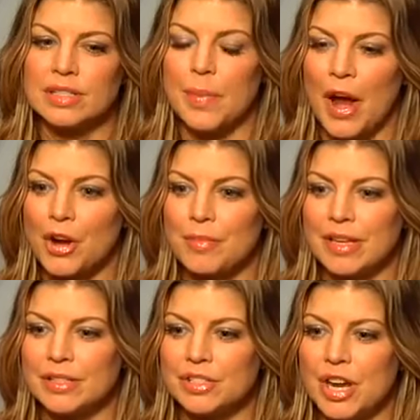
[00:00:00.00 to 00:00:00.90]
inspired
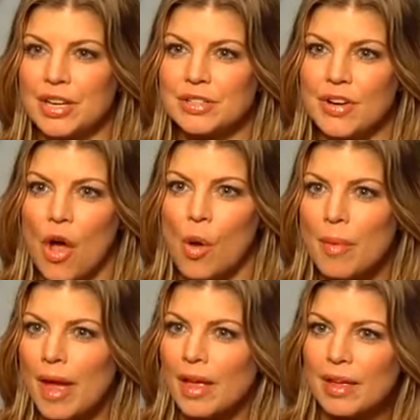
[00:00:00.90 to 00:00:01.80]
me to change all
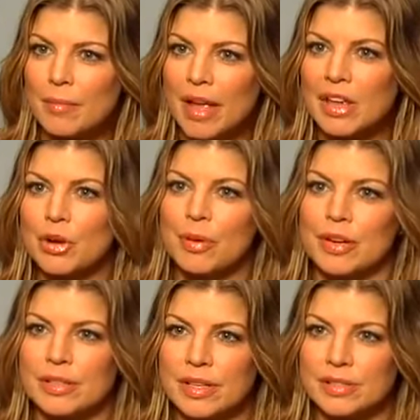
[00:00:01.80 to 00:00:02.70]
my, my ear
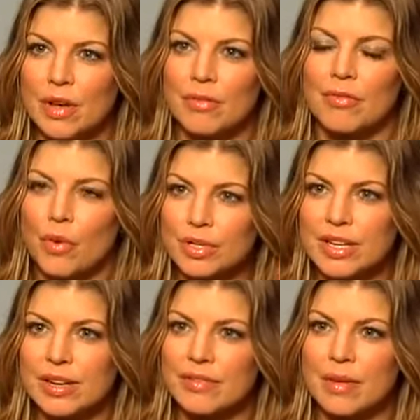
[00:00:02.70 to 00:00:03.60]
piercings, all
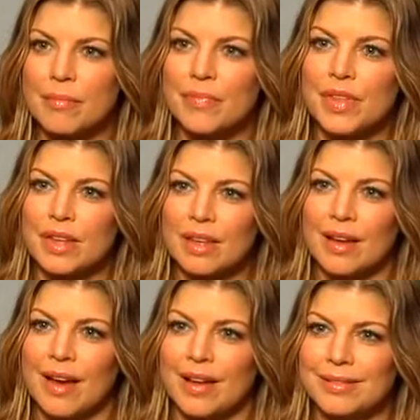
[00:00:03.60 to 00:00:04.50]
14 of them,
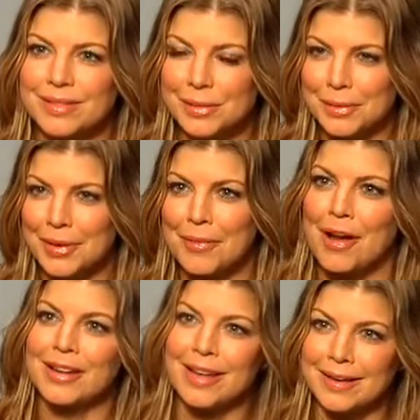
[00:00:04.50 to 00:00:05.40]
uh, to Loree
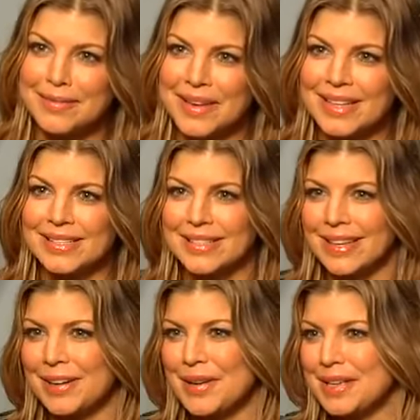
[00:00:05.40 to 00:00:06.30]
Rodkin because,
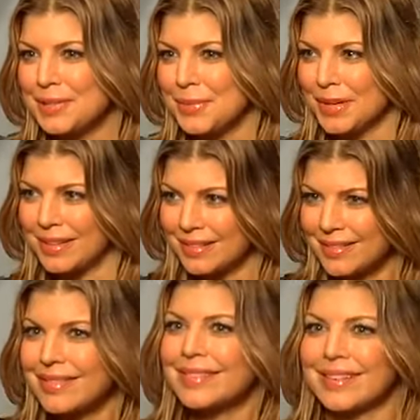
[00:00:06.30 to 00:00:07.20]
you know, his were,
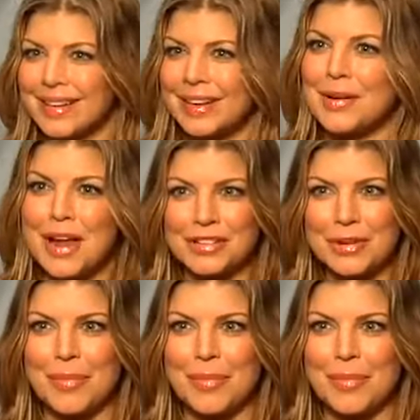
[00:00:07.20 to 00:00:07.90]
you know, a notch